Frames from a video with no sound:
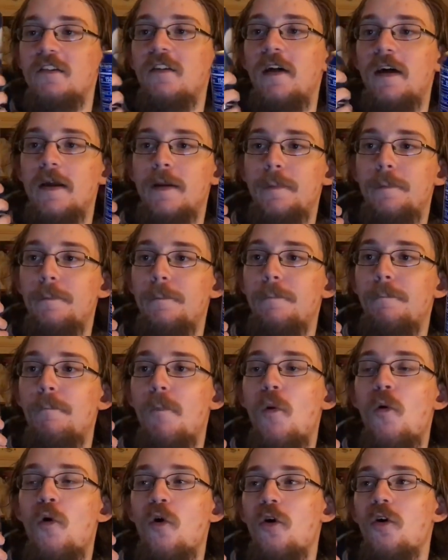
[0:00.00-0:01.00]
like
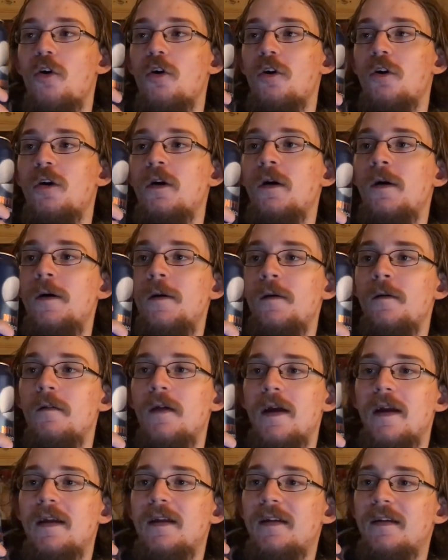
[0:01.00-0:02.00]
more,
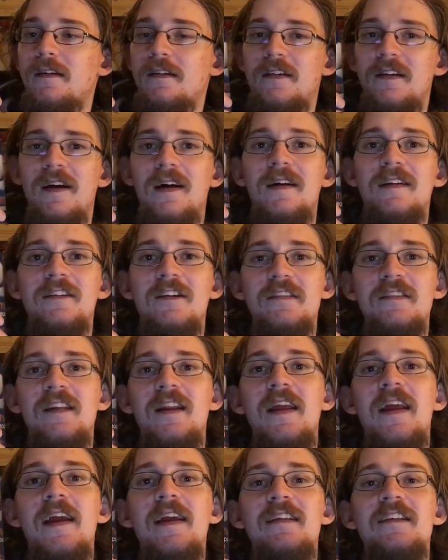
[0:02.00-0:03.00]
like just
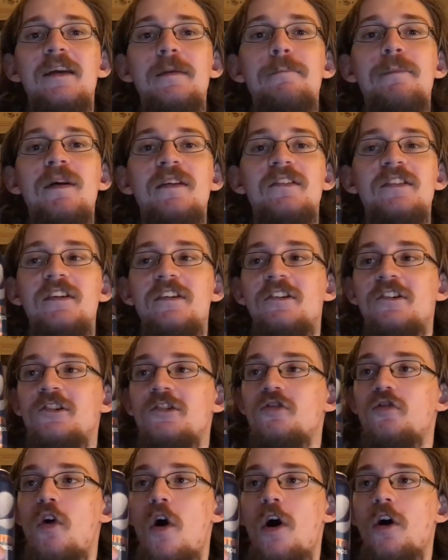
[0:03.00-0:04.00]
an itsy bitsy
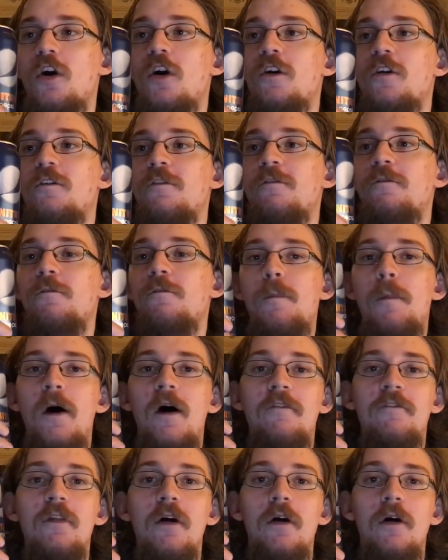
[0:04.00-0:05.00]
stronger
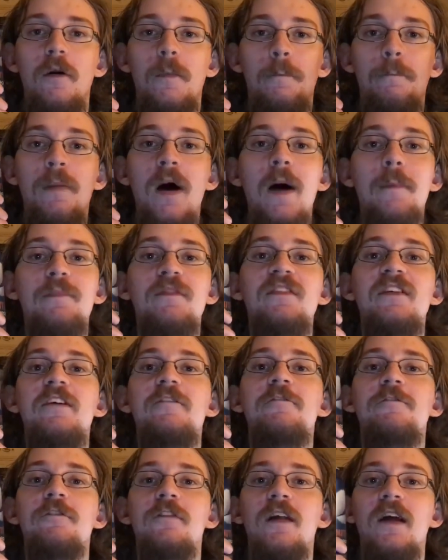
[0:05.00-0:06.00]
of the Pepsi
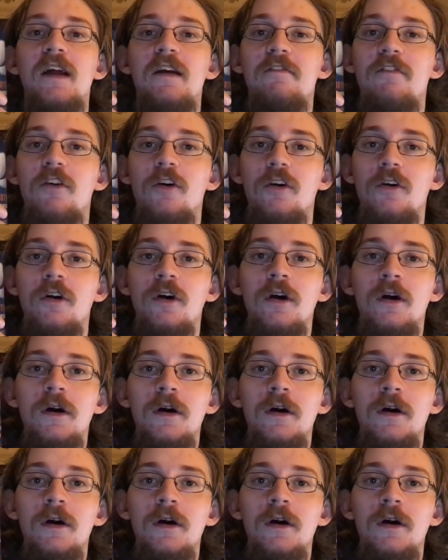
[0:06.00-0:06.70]
flavor.